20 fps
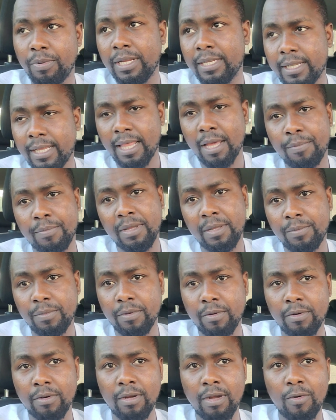to please other
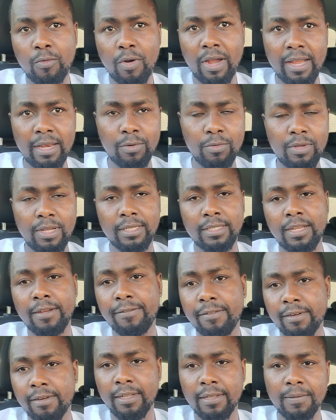people while we are
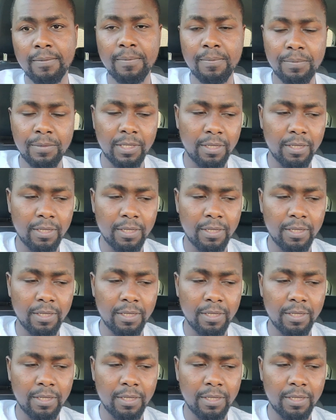suffering.